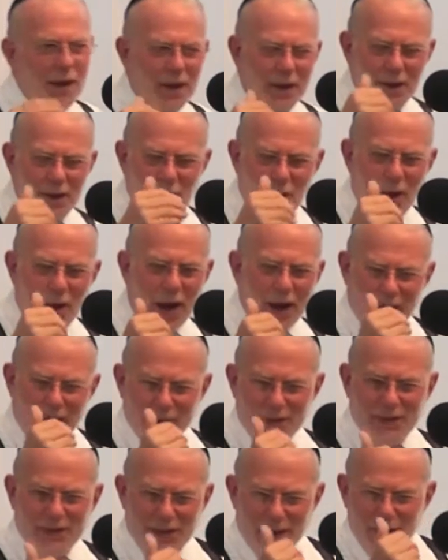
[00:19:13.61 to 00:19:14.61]
You know, I
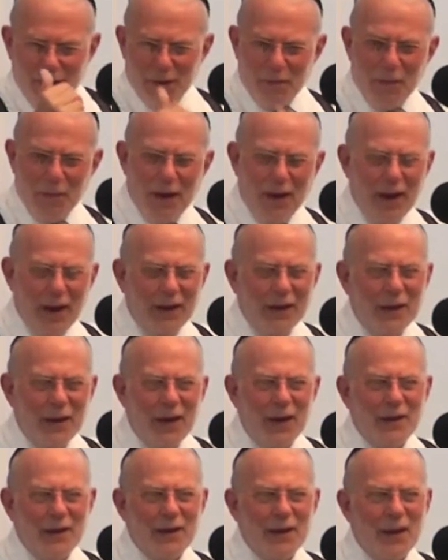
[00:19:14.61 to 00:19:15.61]
could see them on.
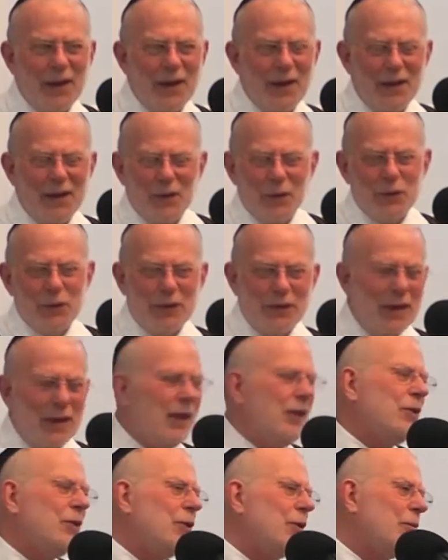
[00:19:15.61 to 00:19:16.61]
on uh, there's a
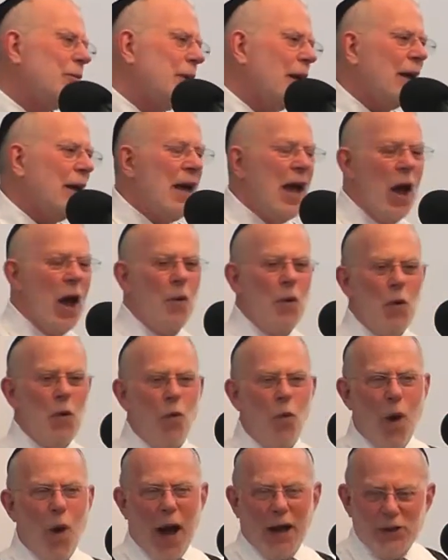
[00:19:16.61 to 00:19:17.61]
link to them, and we
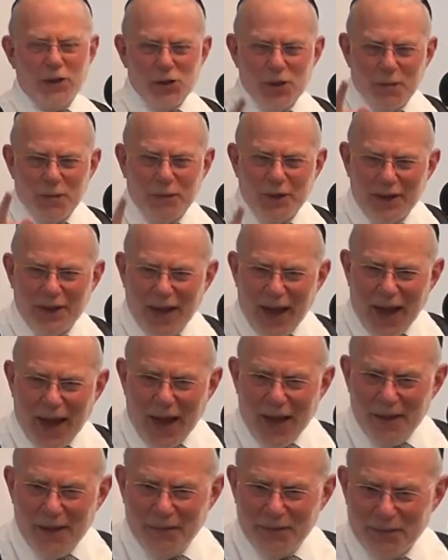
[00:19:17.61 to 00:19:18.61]
watched them
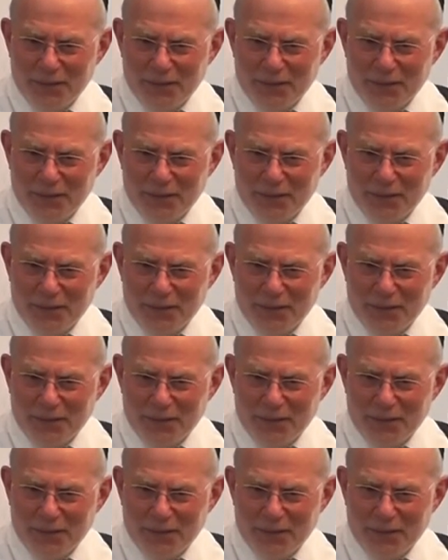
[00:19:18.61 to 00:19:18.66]
today.